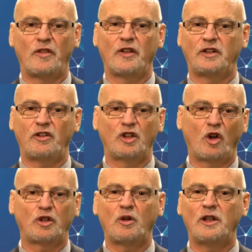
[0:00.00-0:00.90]
that is
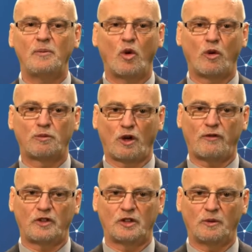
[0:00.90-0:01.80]
not only more
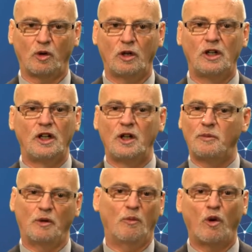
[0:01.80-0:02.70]
profitable,
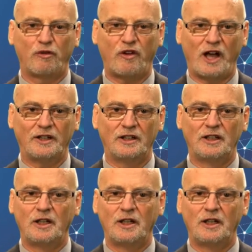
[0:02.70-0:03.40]
but more fun,